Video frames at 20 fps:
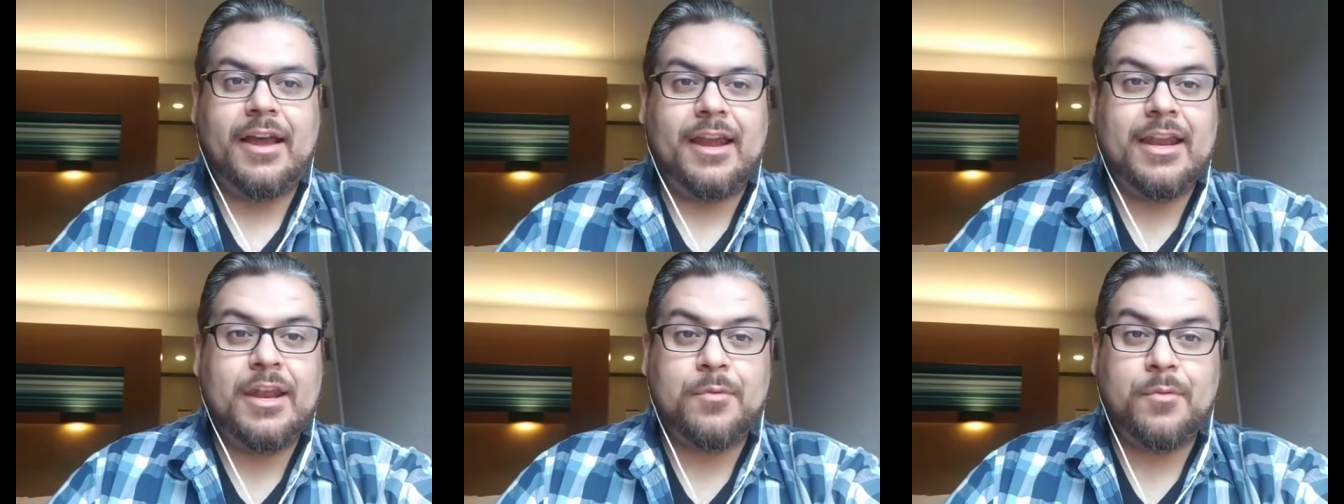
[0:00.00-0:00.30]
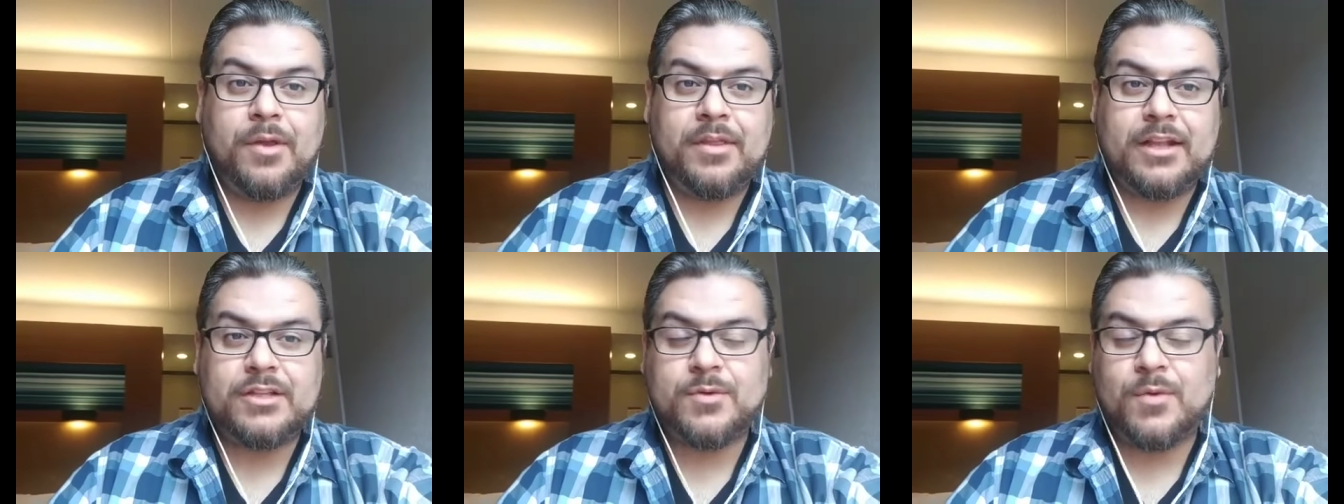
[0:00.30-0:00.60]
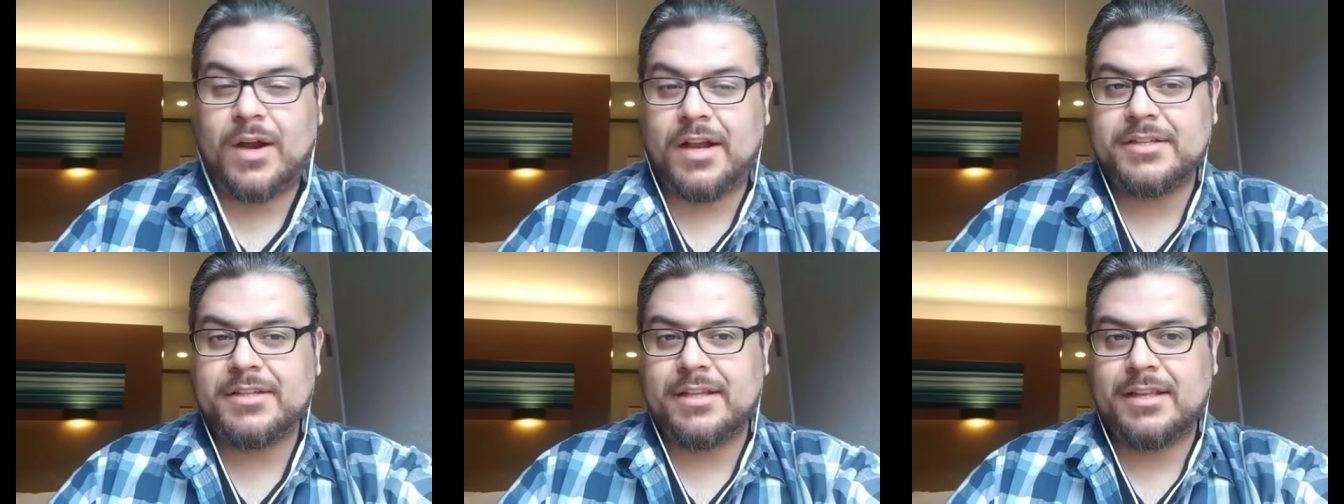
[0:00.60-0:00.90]
anyone that's
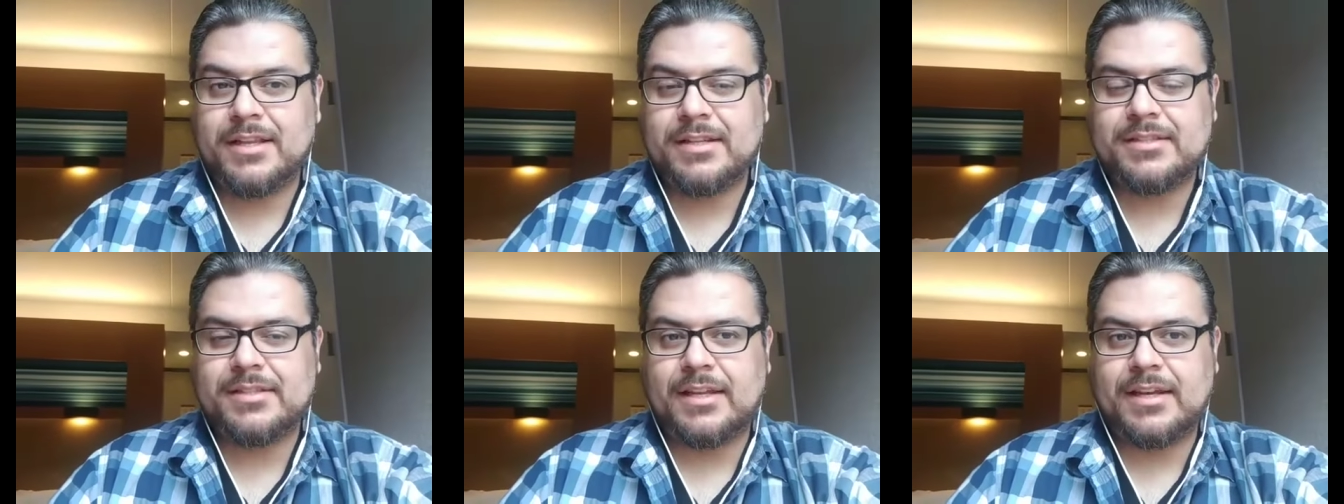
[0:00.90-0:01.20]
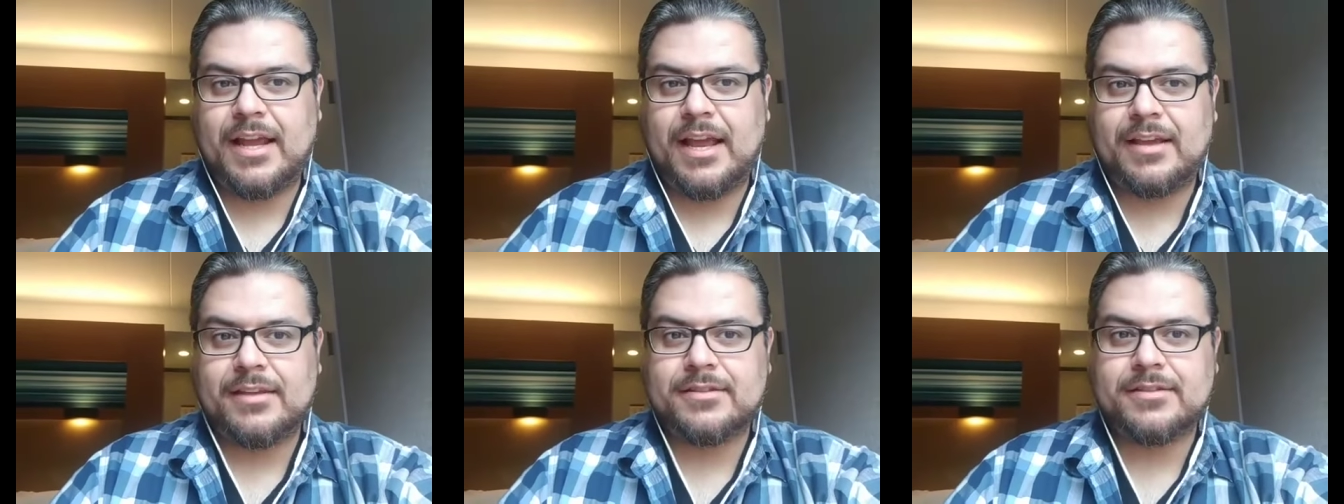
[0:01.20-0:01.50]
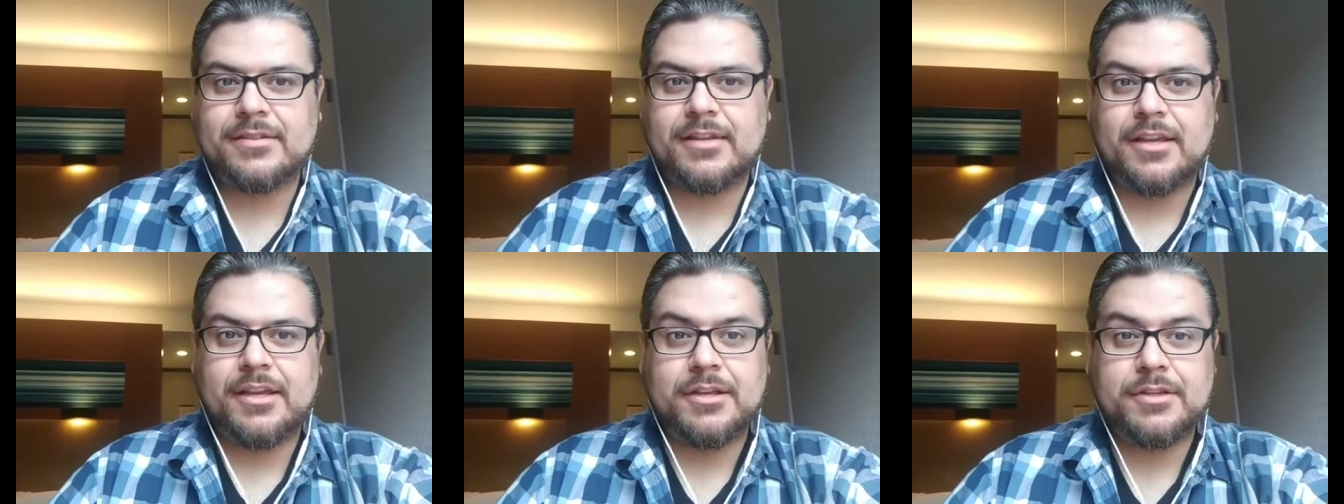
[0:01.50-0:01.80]
watching this that
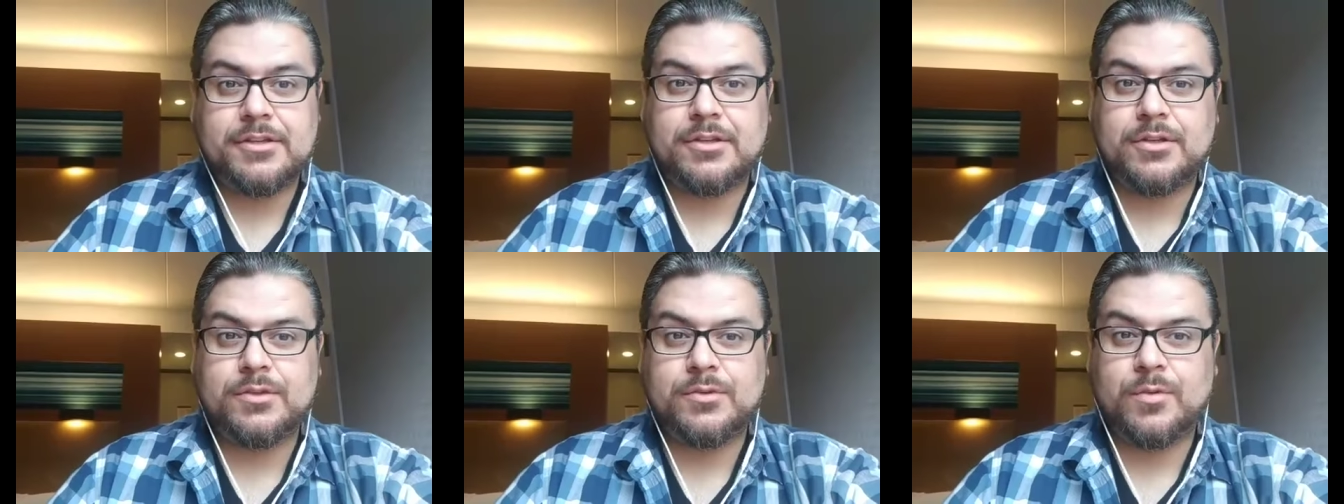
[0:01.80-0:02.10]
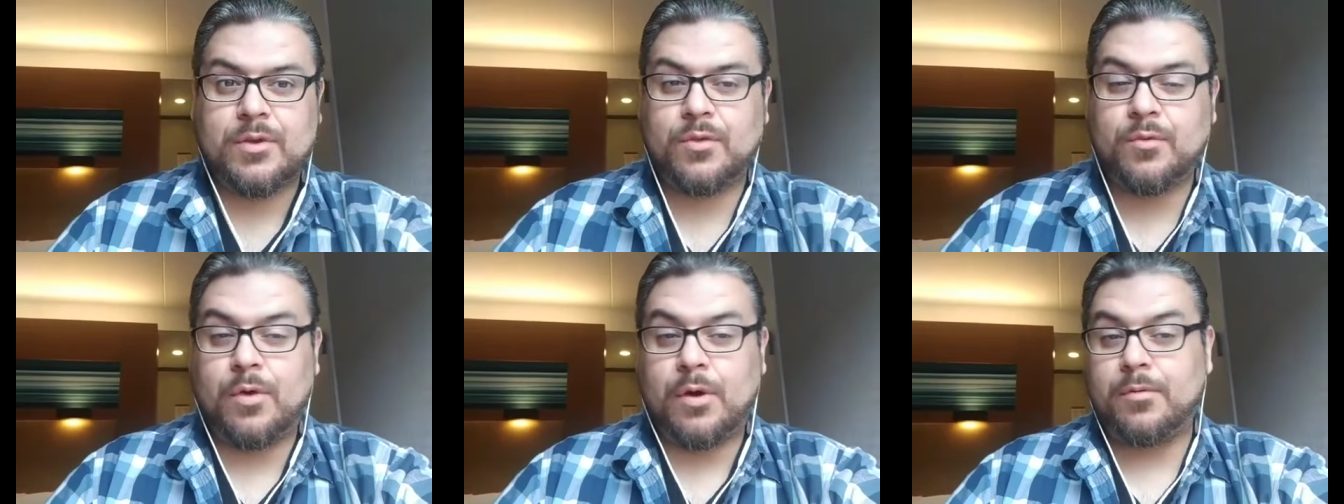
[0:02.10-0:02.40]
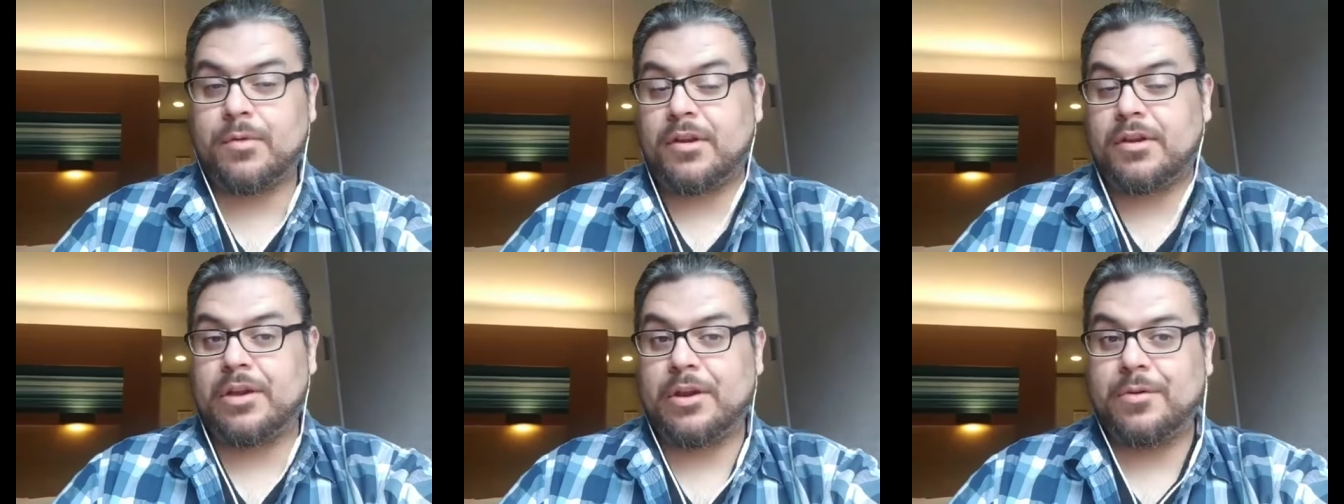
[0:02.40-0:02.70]
has issues with
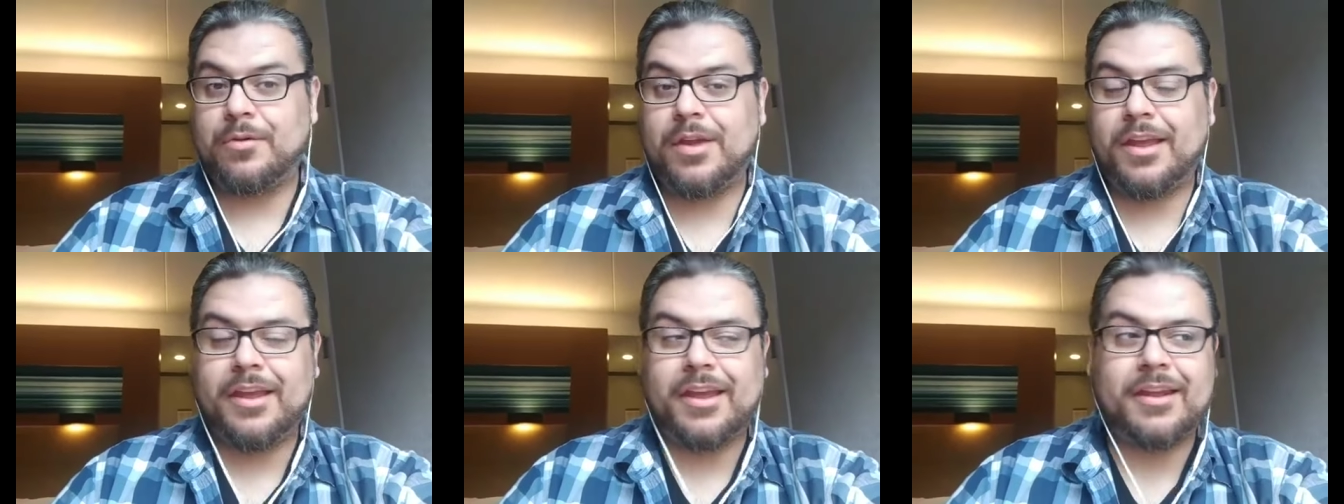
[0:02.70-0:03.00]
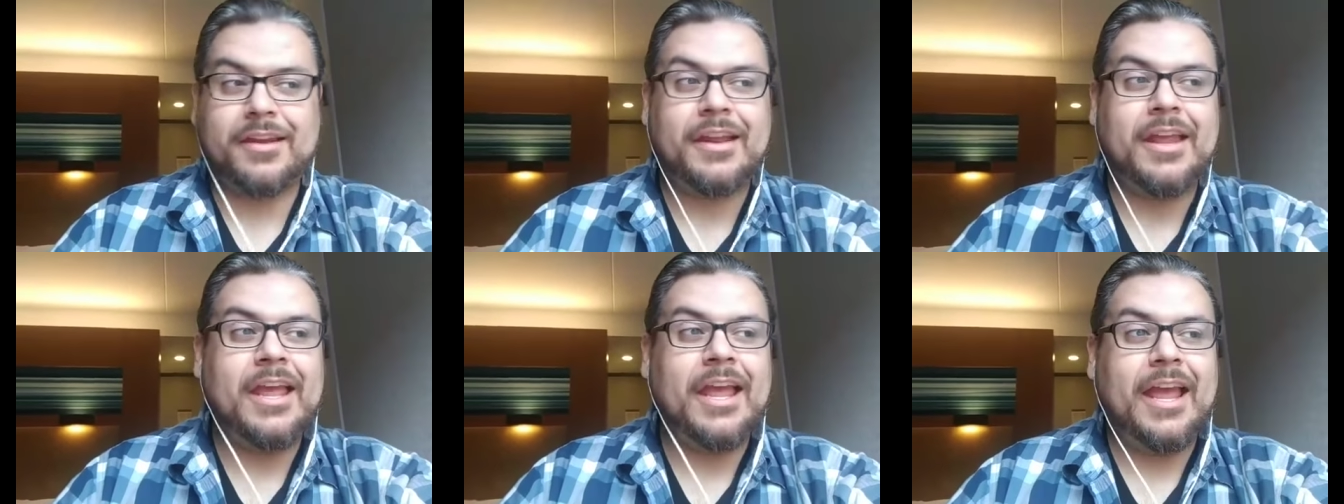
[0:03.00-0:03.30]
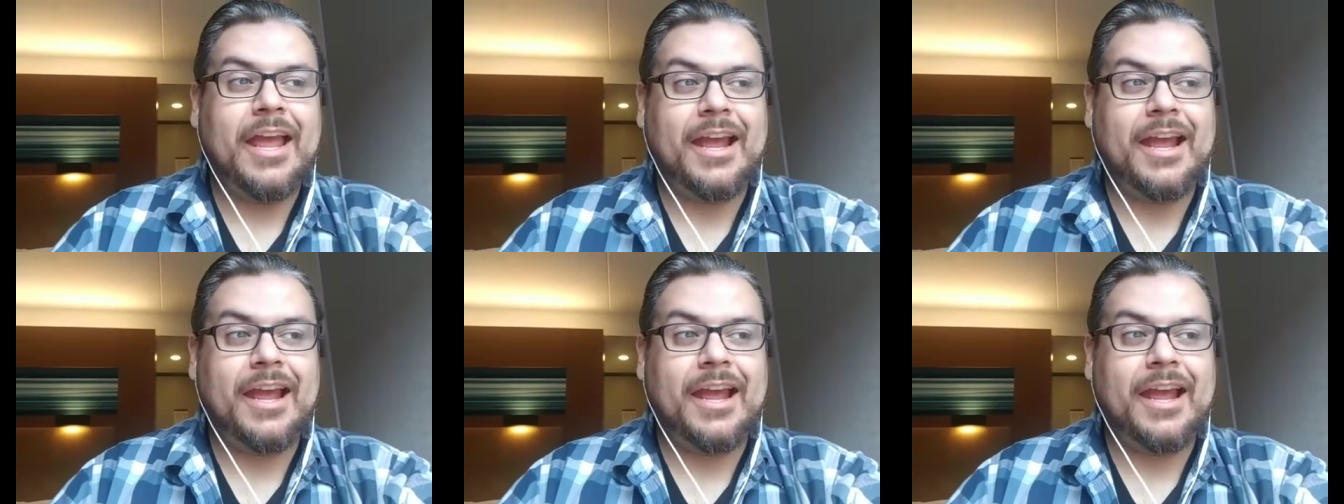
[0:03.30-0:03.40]
what we're doing and